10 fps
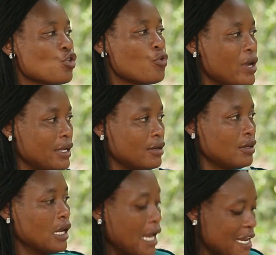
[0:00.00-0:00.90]
no rain
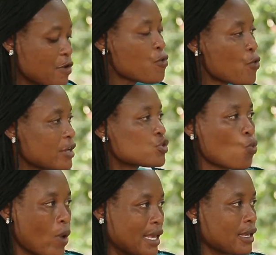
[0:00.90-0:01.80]
okay it needs rain to
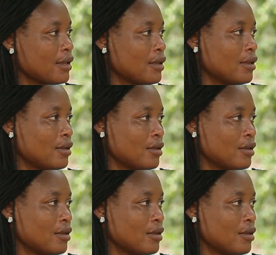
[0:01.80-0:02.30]
work okay